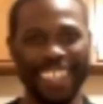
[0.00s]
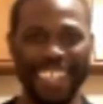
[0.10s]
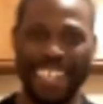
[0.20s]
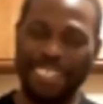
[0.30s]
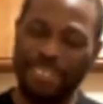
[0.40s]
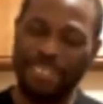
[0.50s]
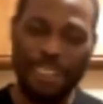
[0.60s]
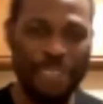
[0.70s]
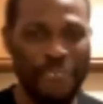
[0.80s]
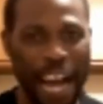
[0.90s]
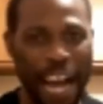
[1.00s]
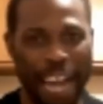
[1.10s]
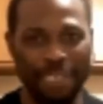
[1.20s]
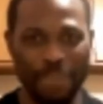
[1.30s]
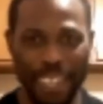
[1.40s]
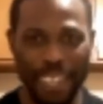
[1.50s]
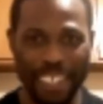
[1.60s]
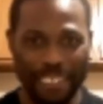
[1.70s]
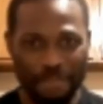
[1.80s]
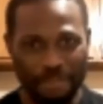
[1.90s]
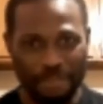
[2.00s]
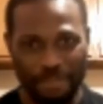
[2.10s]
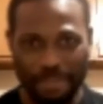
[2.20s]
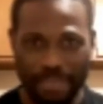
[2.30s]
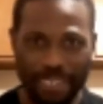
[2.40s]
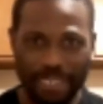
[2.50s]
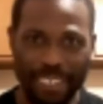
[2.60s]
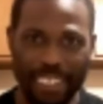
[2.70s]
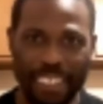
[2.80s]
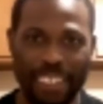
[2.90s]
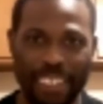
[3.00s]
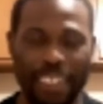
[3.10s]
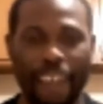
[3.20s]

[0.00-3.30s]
The person shown says nothing.